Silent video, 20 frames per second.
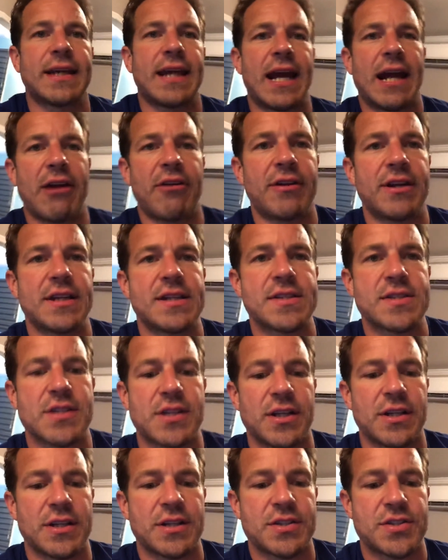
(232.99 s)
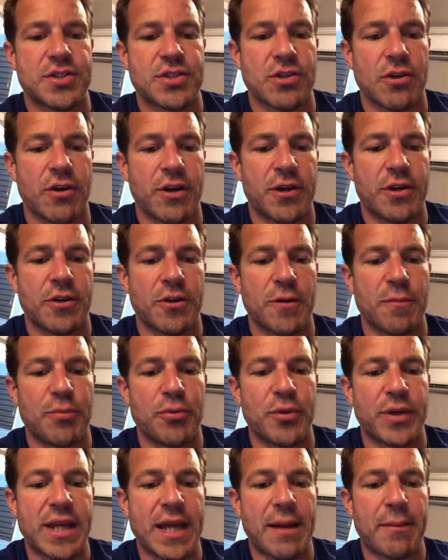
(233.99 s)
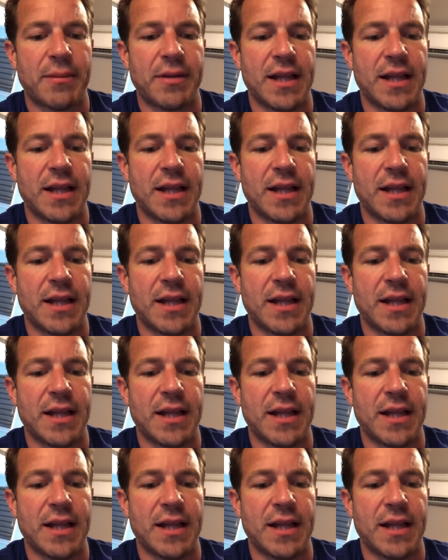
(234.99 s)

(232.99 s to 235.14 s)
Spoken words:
Carrie is going to start her boot camp